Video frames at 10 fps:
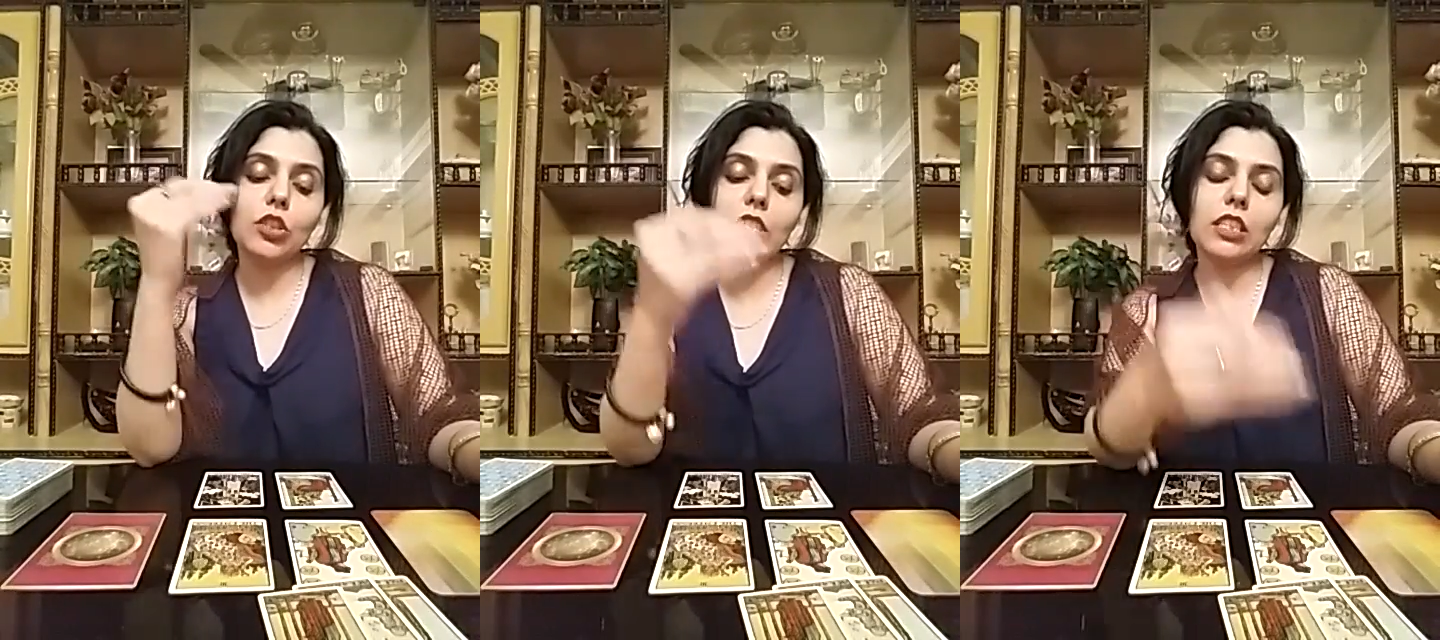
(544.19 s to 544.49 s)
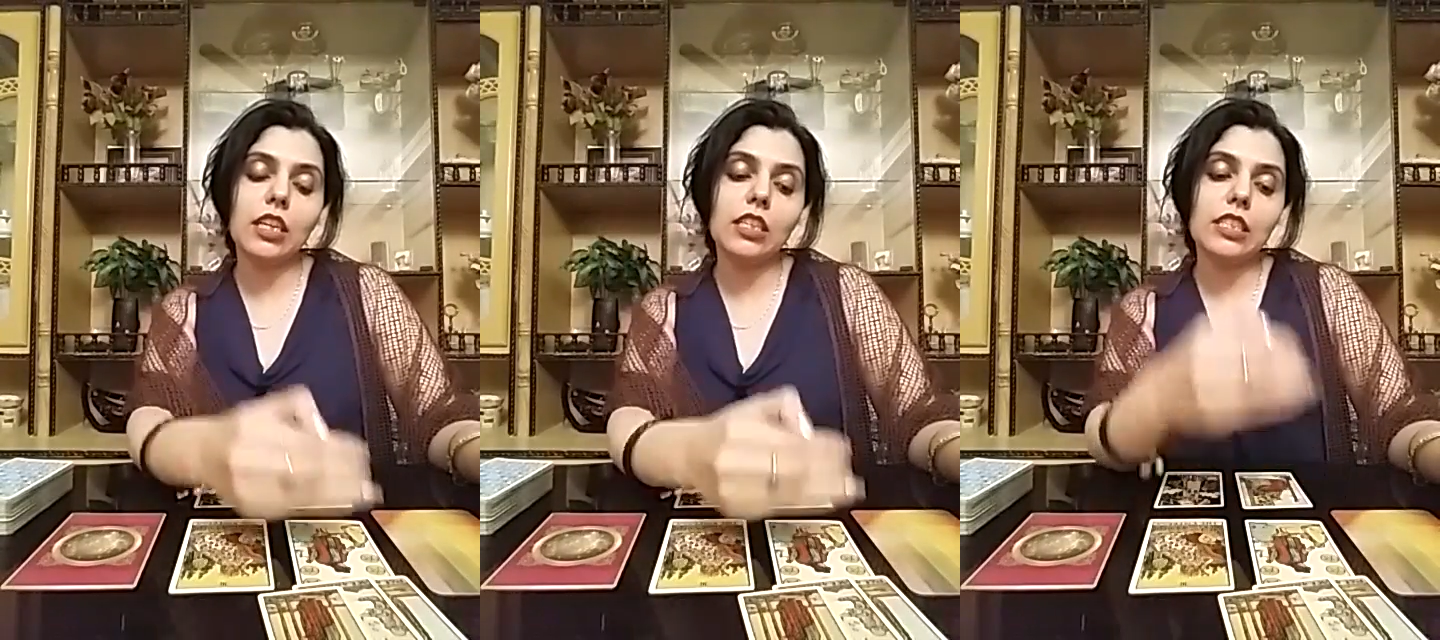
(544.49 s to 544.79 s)
you
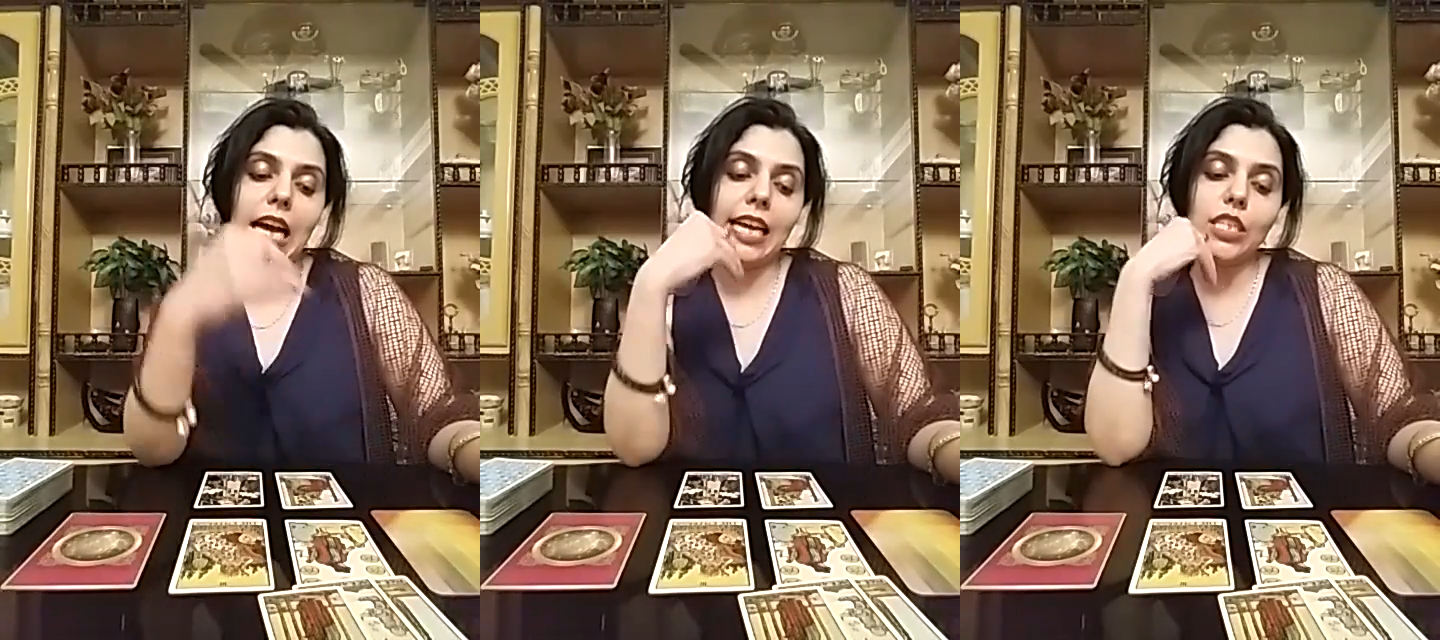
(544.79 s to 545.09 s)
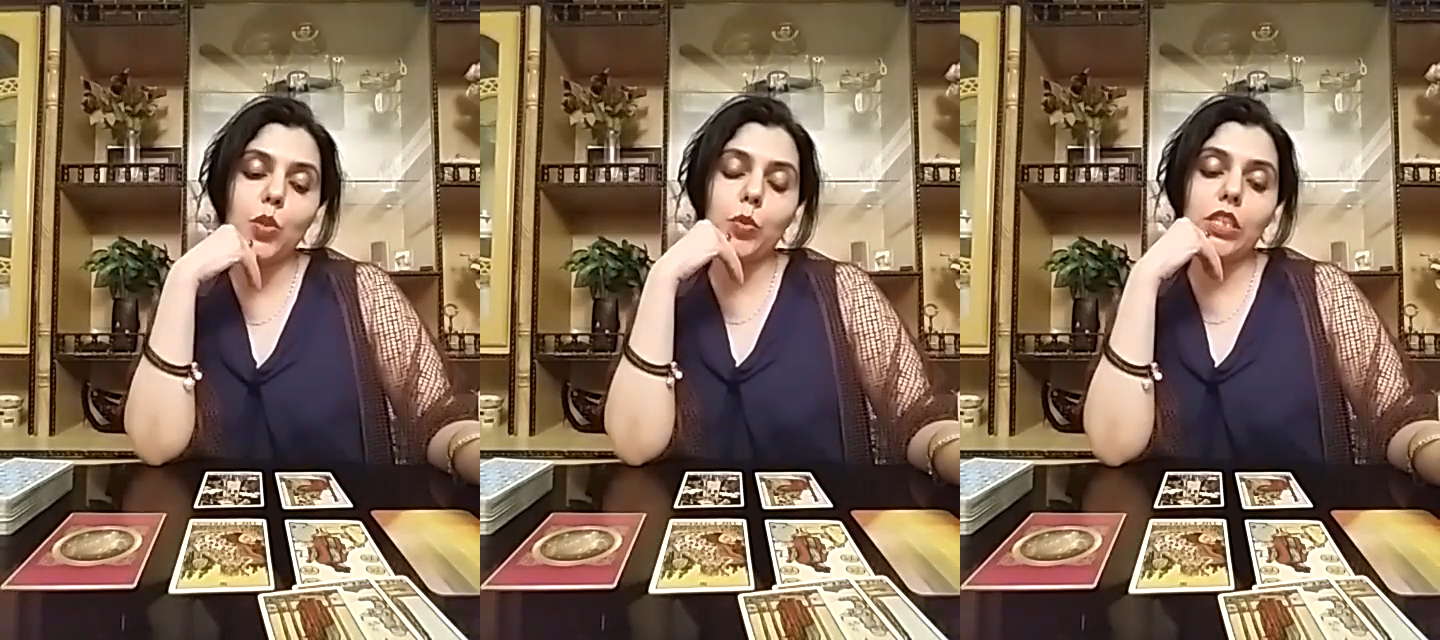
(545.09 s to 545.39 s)
can cut
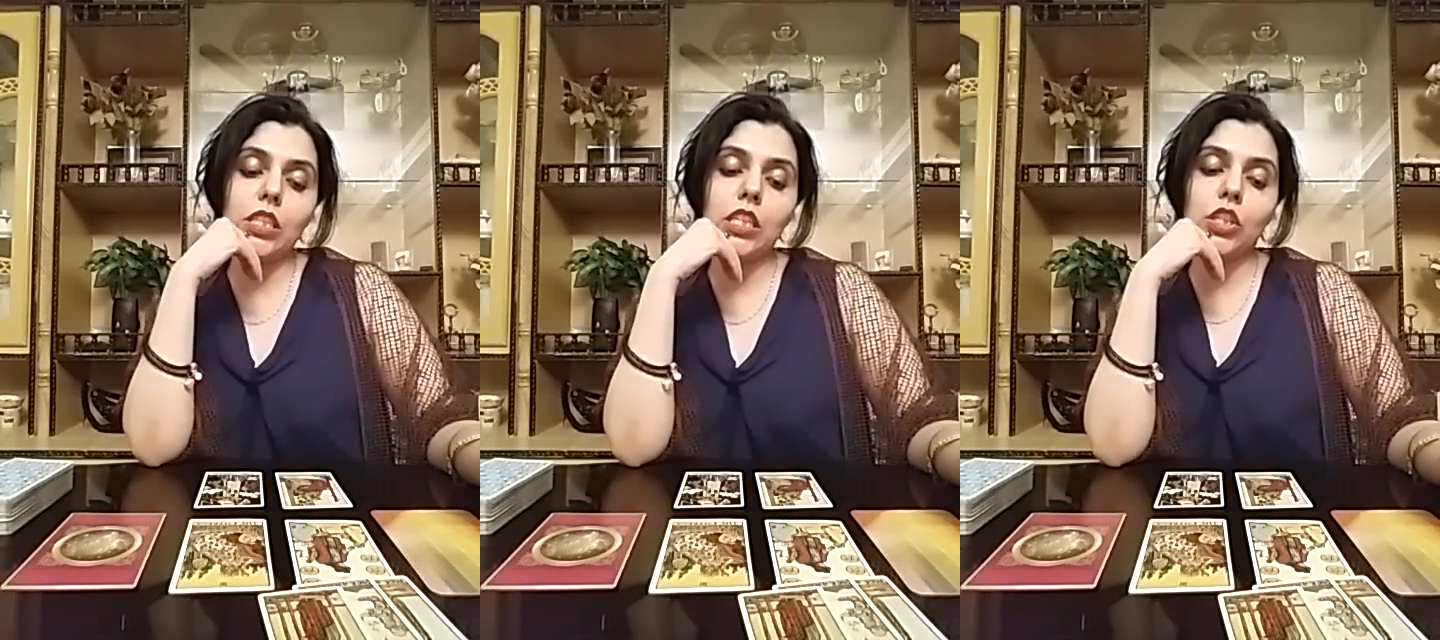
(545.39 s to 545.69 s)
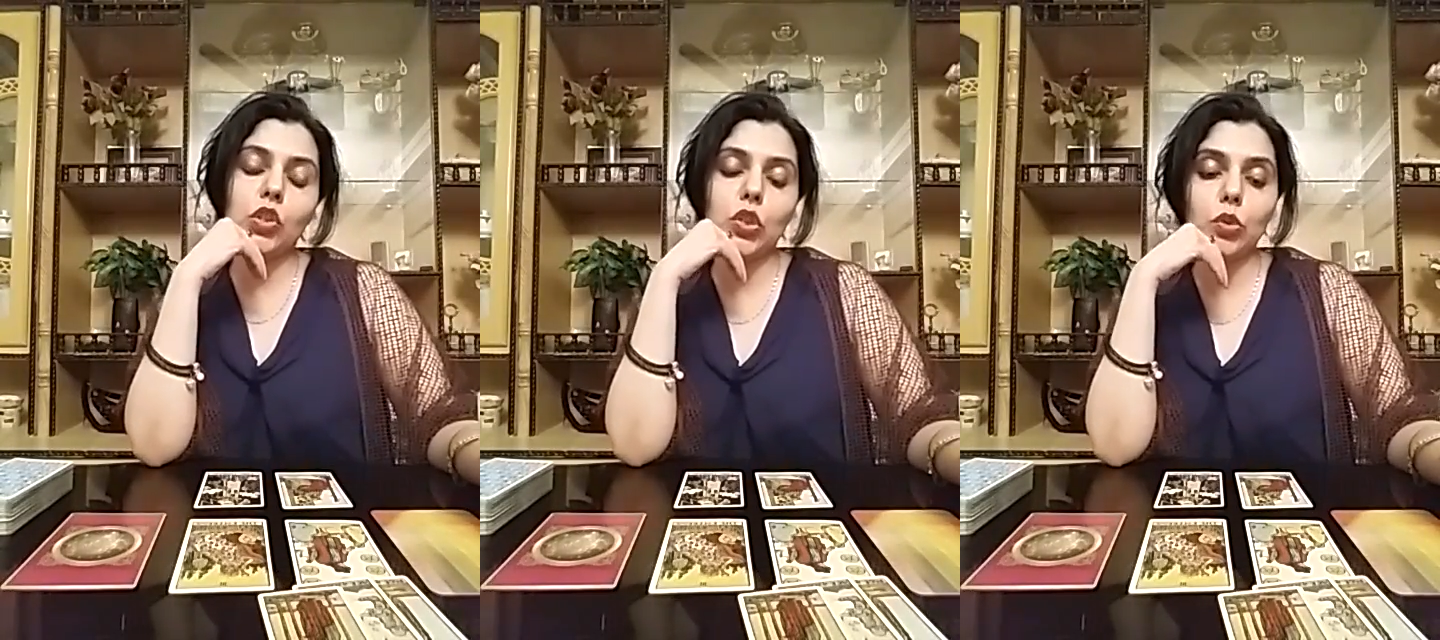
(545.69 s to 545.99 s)
ties with
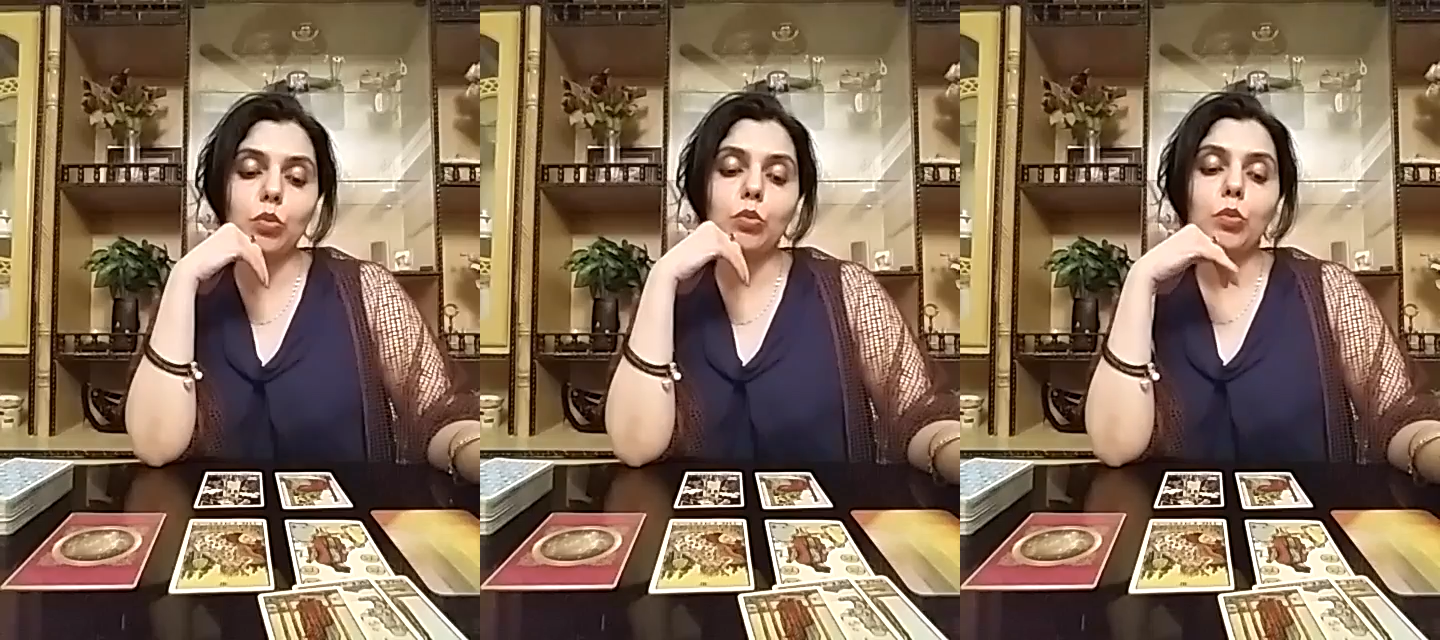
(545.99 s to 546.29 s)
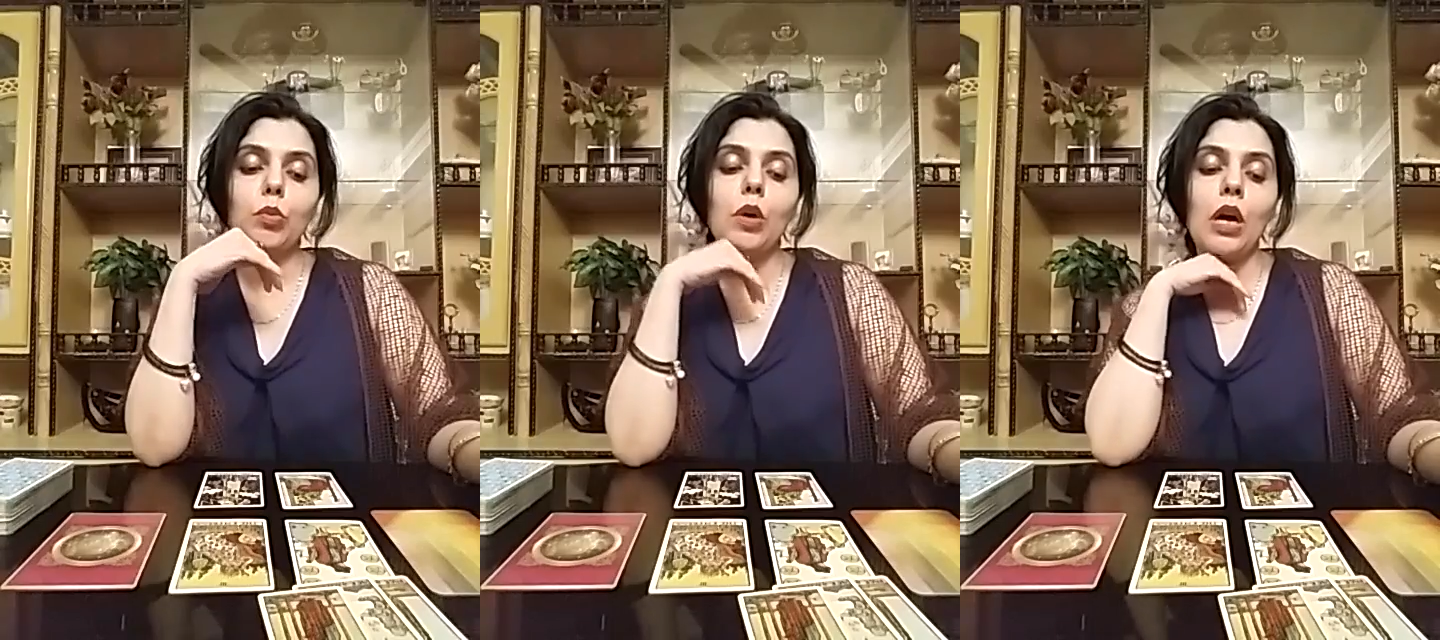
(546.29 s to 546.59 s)

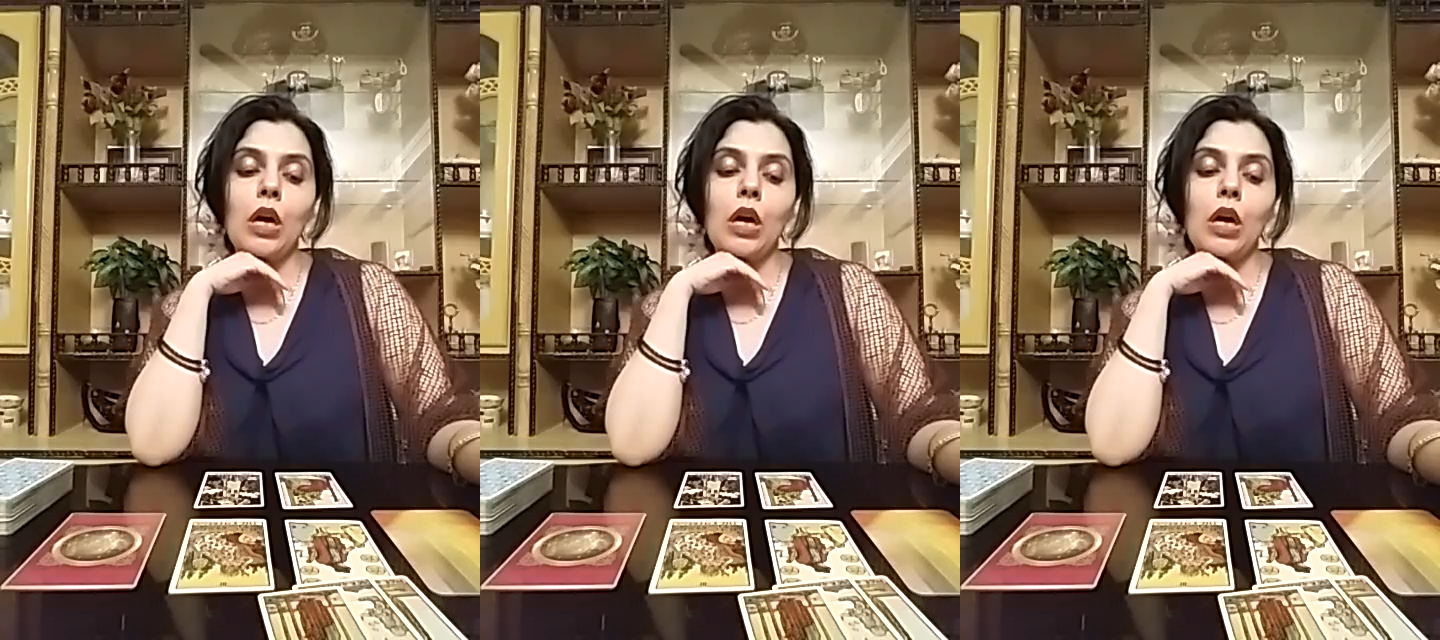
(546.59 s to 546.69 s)
to